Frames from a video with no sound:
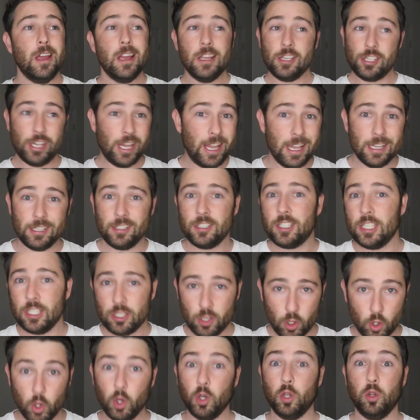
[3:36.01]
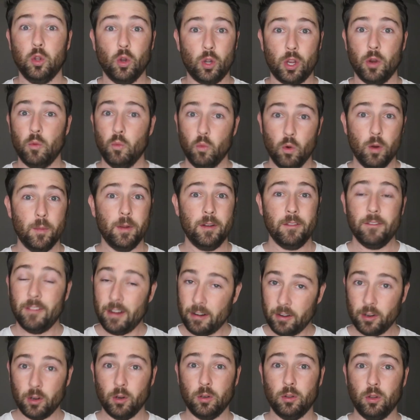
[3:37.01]
she is she's a good looking woman
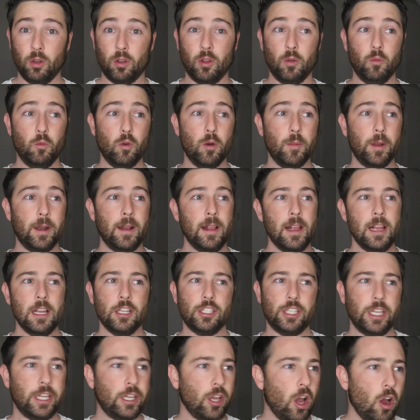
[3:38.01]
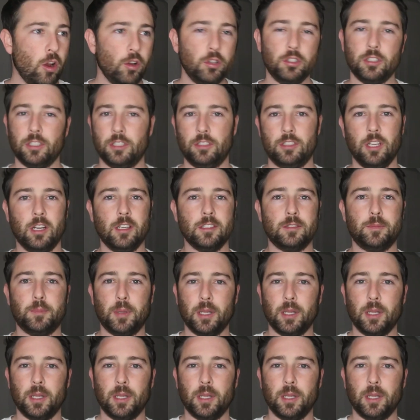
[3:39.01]
very good looking woman she goes does